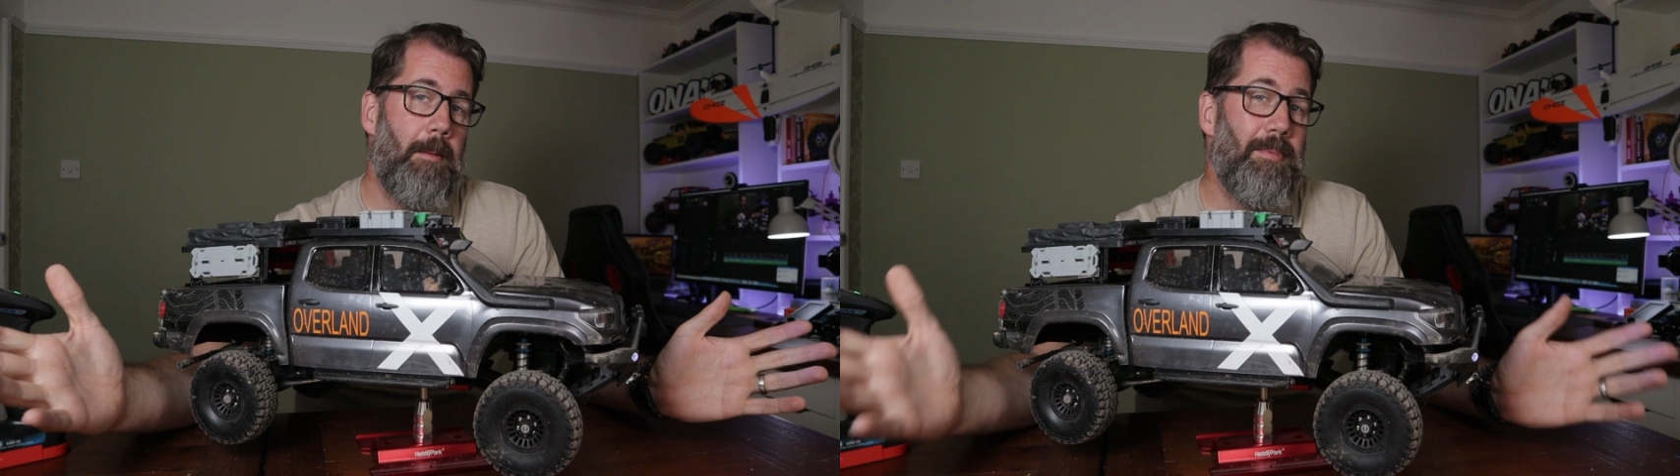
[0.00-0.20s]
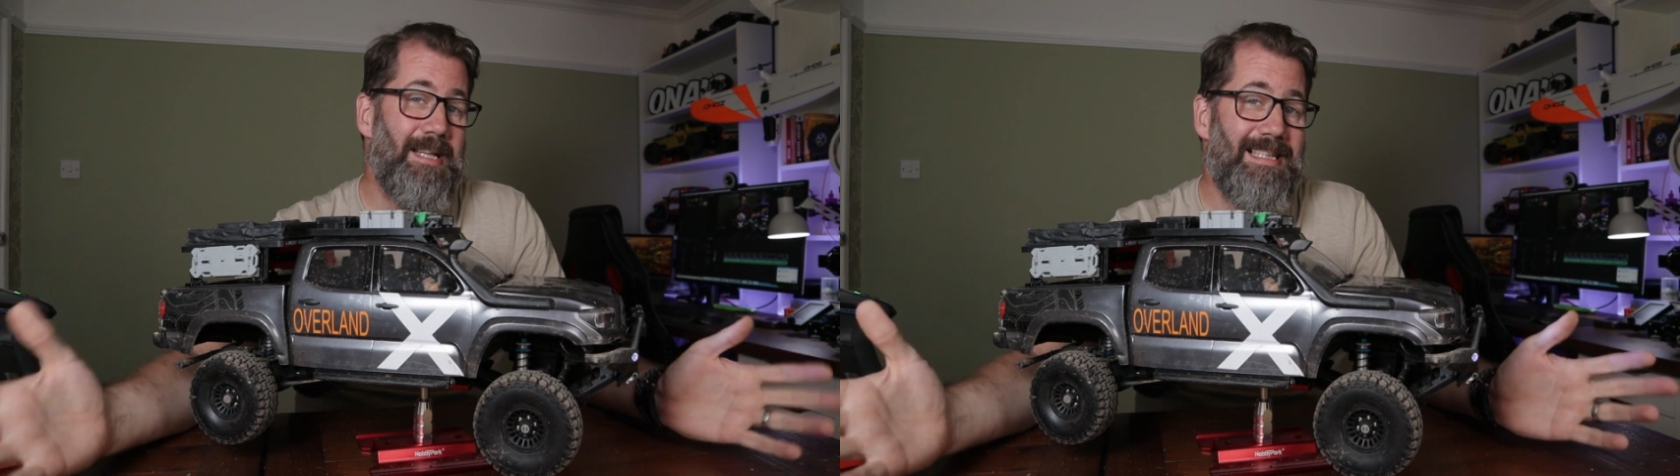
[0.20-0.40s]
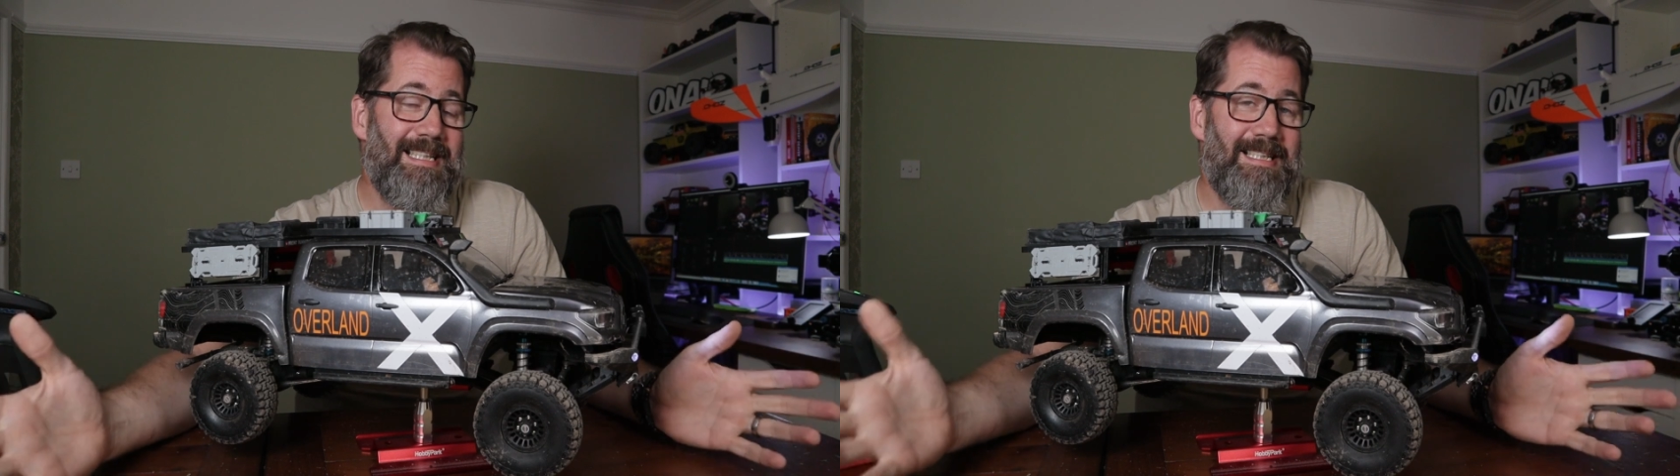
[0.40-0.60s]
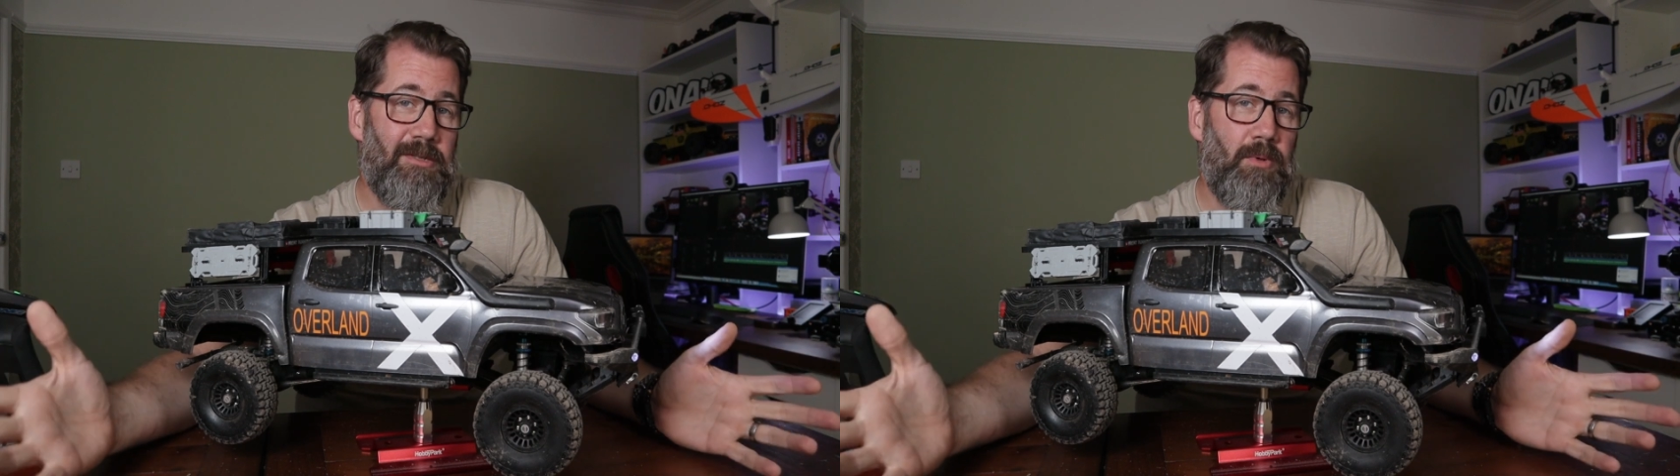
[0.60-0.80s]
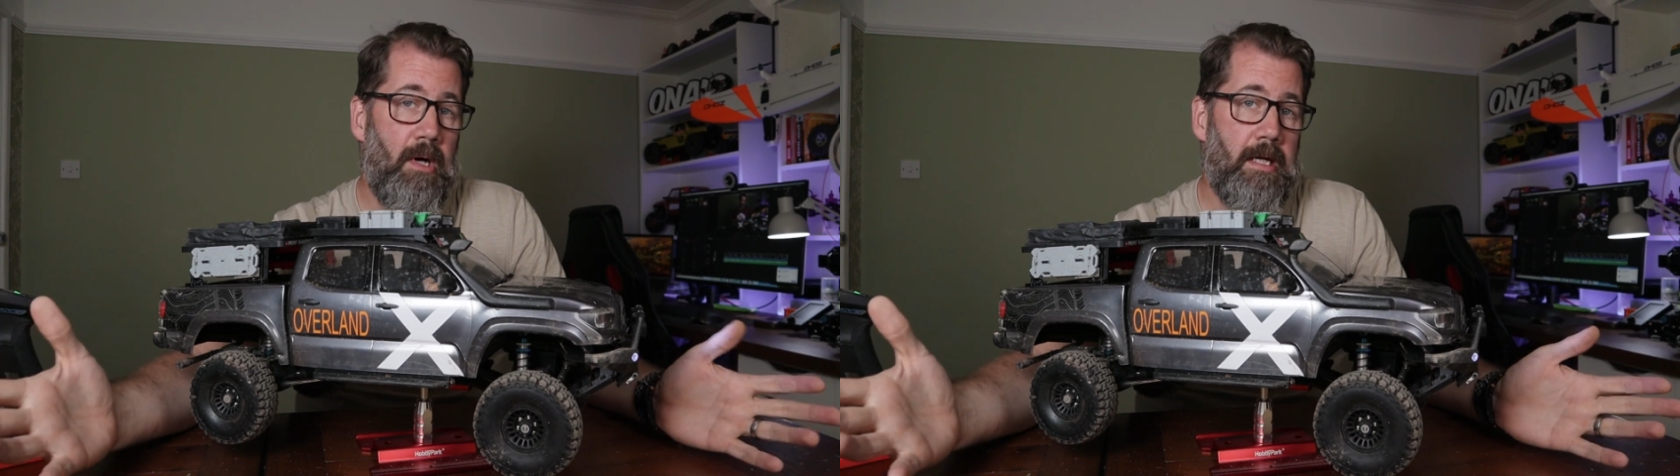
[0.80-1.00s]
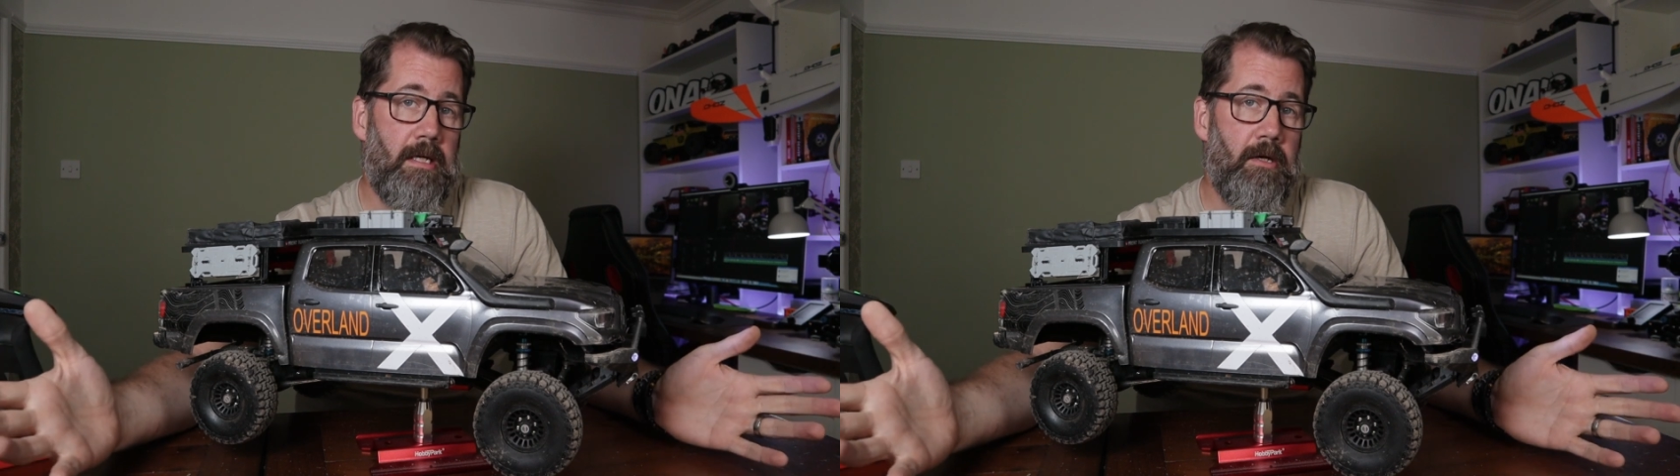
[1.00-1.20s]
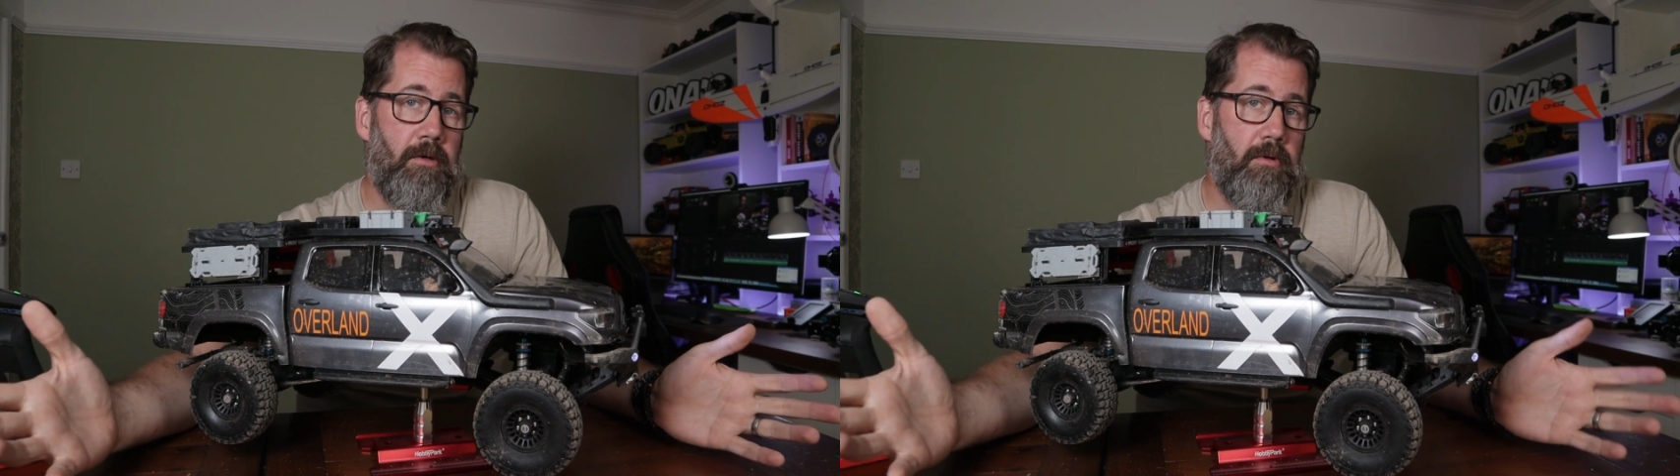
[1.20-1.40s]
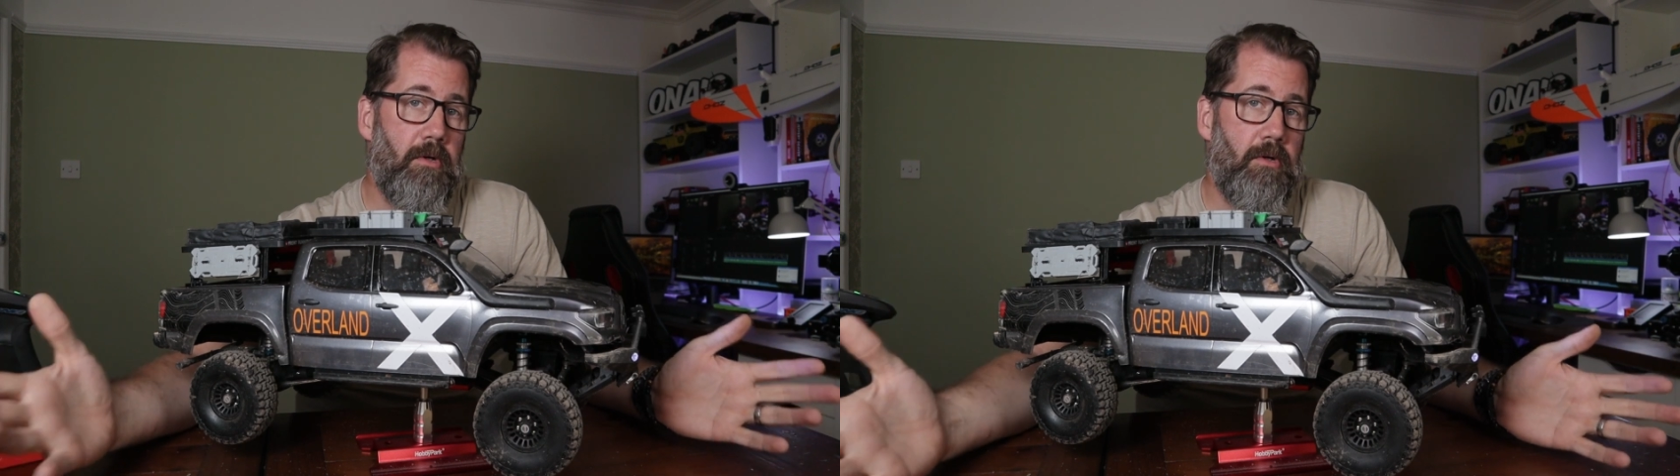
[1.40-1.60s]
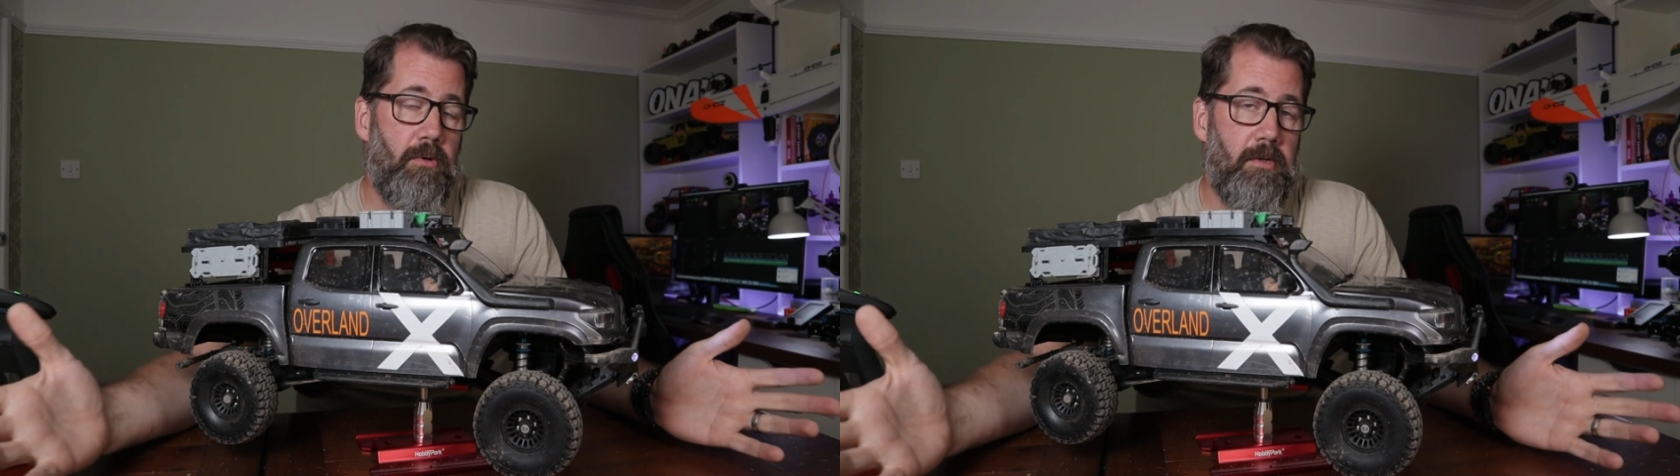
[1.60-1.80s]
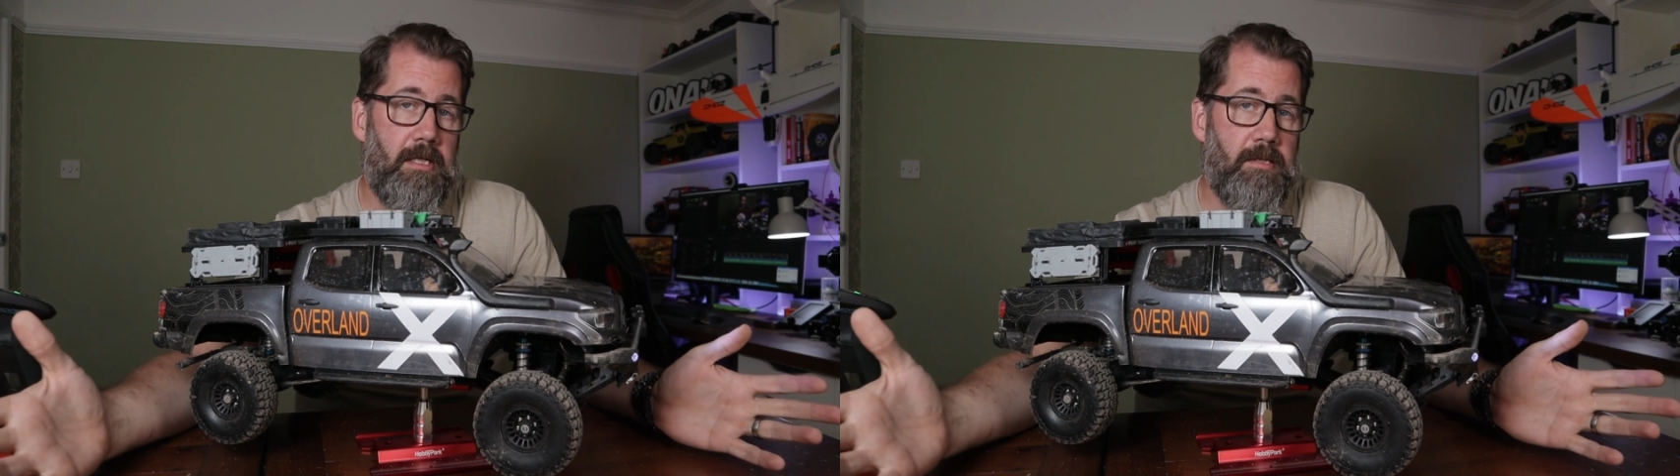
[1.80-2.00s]
but it didn't quite go
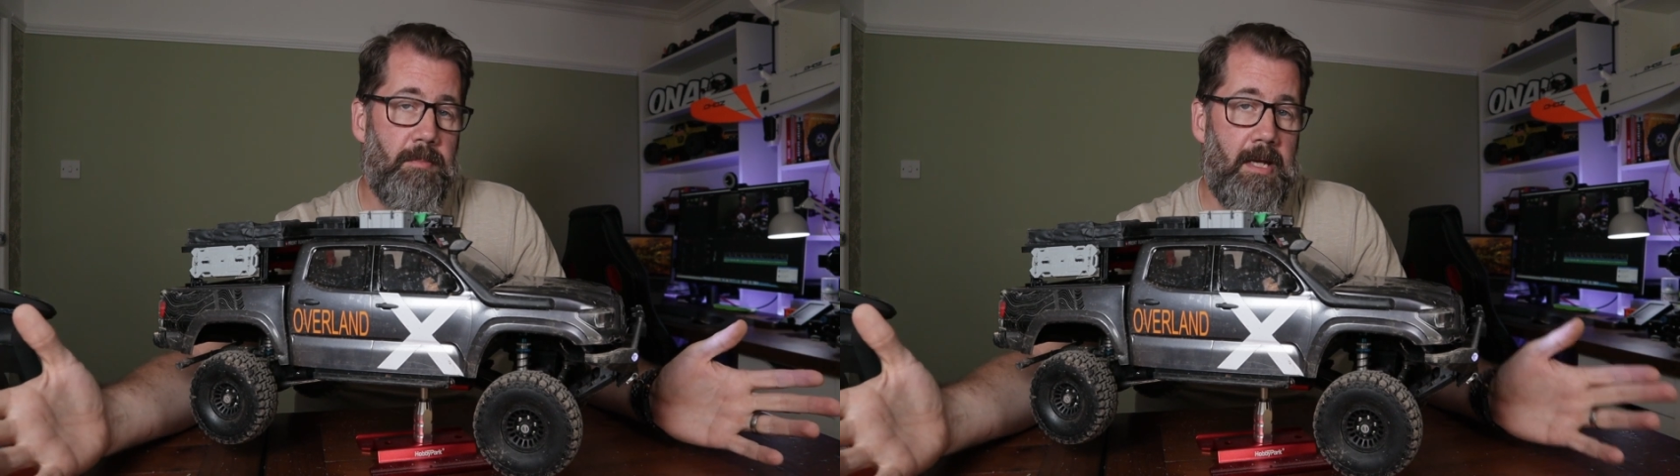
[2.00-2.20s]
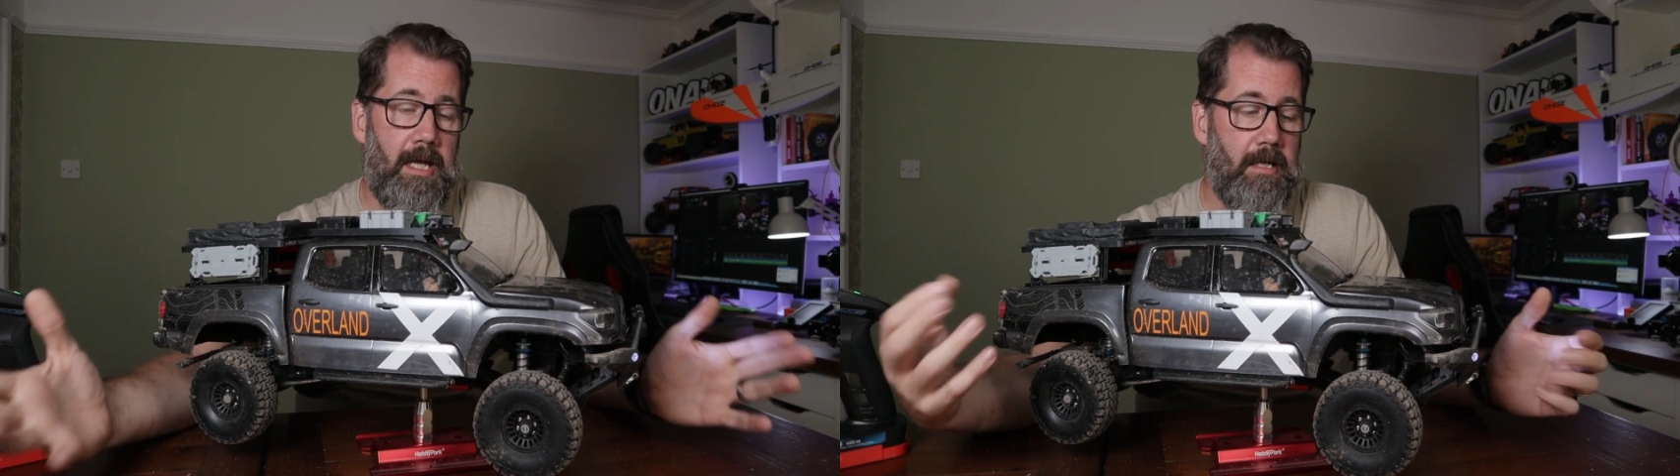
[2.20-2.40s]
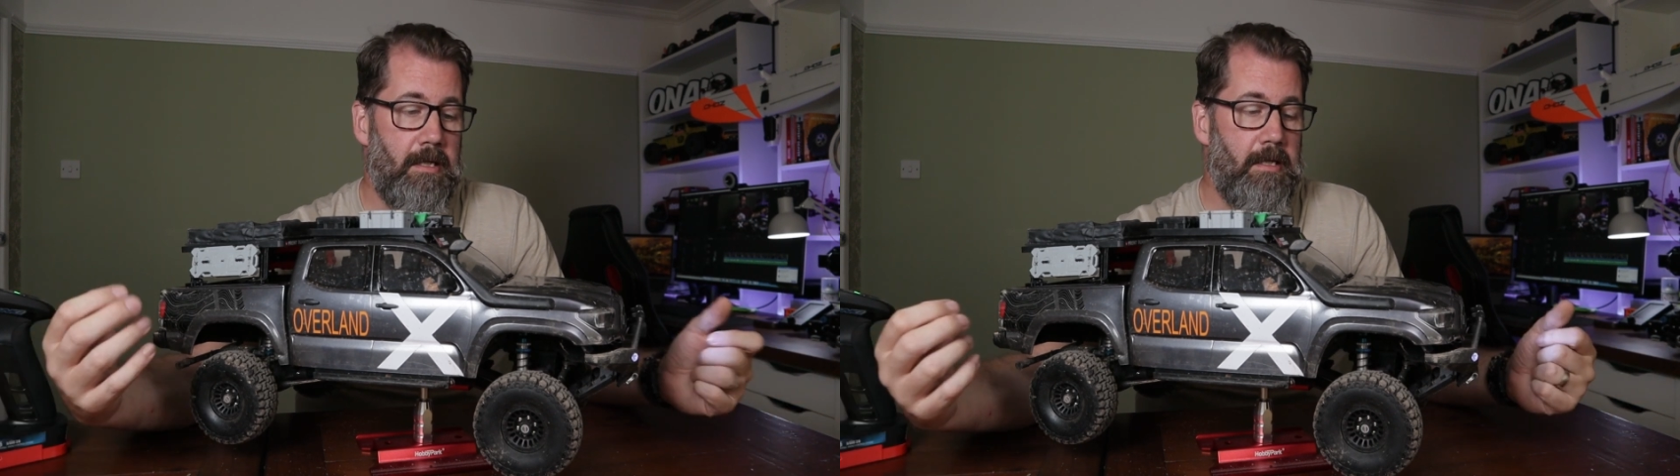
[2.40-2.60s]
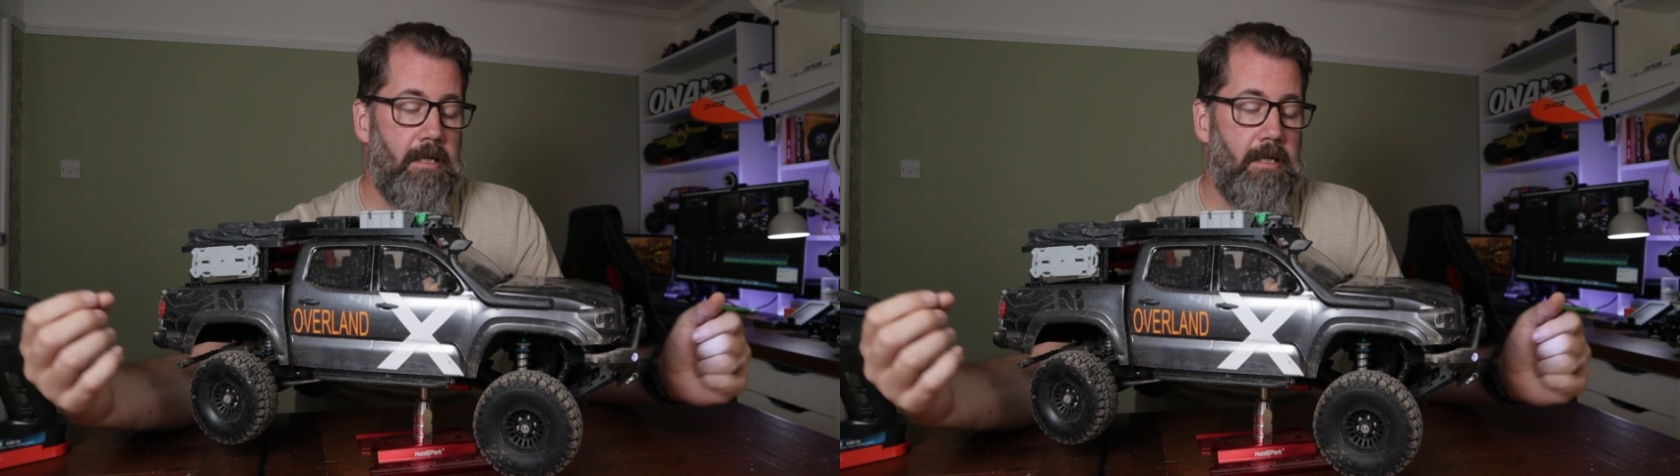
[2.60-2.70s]
according to plan.